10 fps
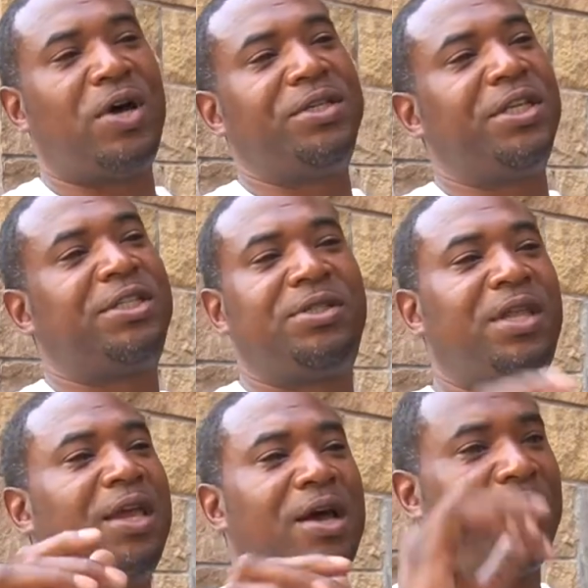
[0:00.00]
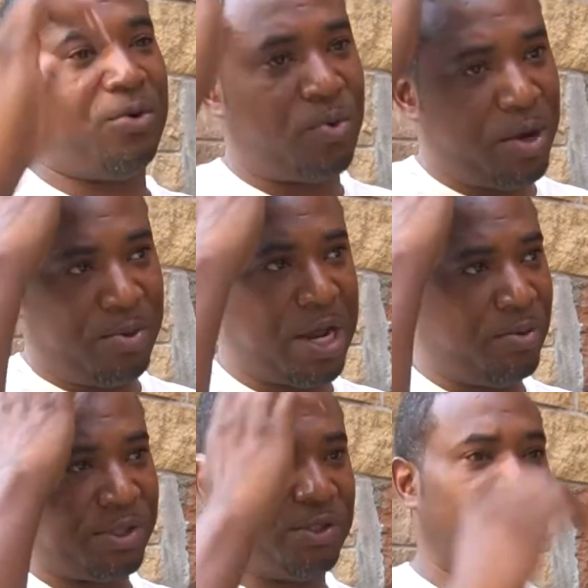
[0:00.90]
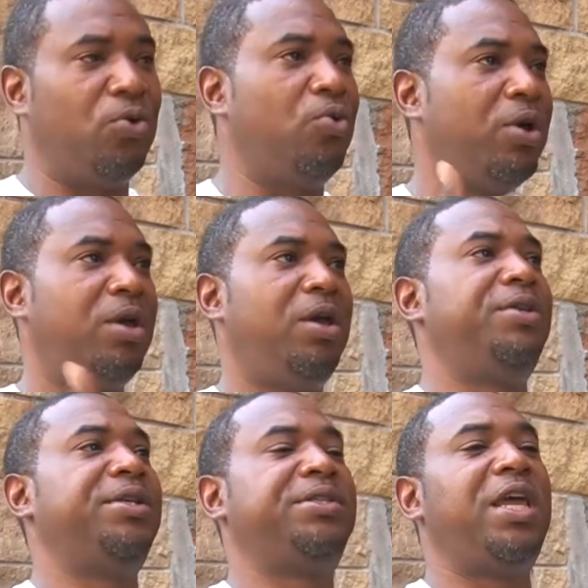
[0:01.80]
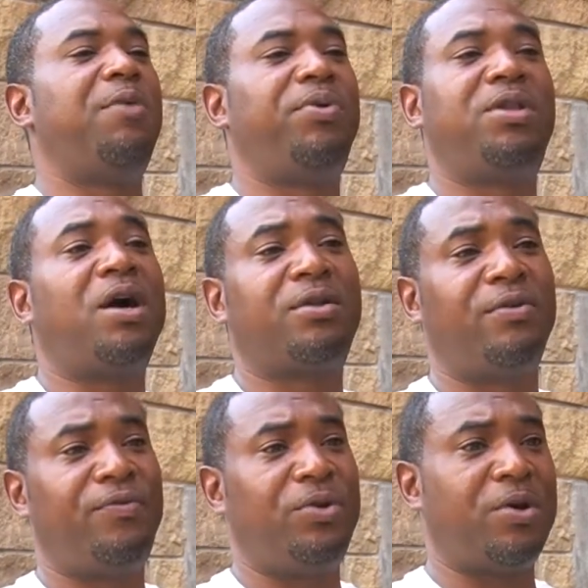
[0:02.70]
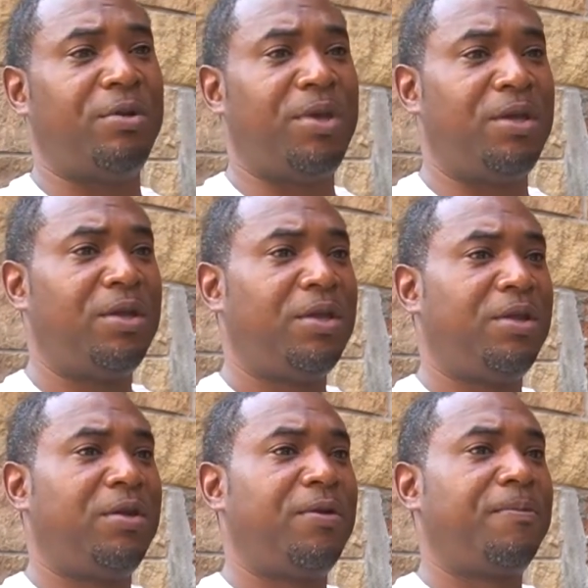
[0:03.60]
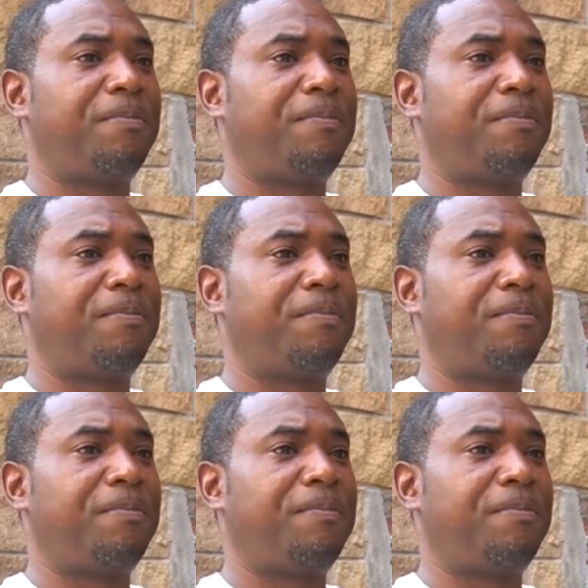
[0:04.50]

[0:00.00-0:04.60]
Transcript: I just stayed out of the way when I was in school and just stayed productive. You know what I mean? Right.